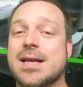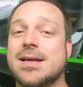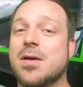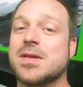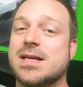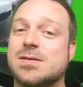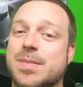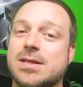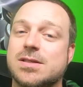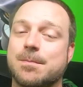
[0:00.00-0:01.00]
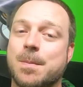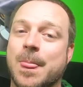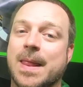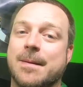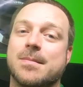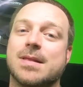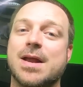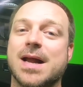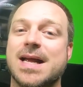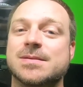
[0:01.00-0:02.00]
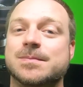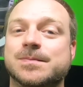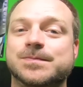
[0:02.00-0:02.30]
it here on the test bench. Later, guys.